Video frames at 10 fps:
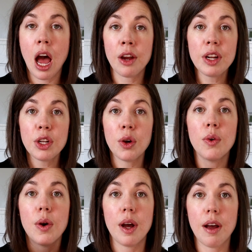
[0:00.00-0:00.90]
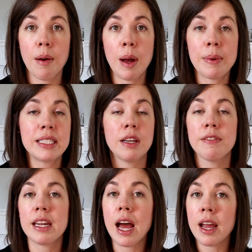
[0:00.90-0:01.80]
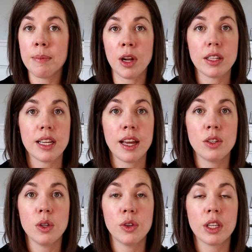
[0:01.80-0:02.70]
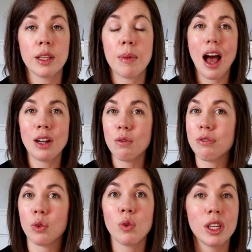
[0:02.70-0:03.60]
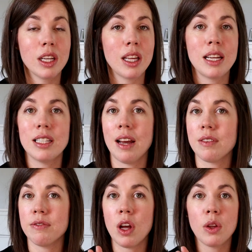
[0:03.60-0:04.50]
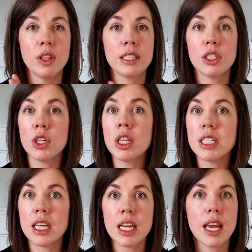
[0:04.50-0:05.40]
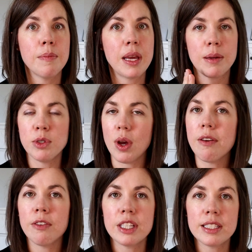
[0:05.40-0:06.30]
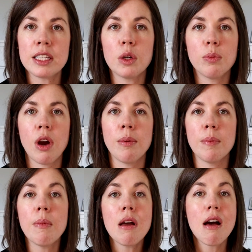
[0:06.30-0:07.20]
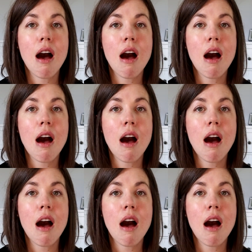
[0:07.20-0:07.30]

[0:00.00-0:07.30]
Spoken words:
I already know about myself that I am not tied to a curriculum. I don't feel really inclined to have to follow things to the T and make him do every single problem.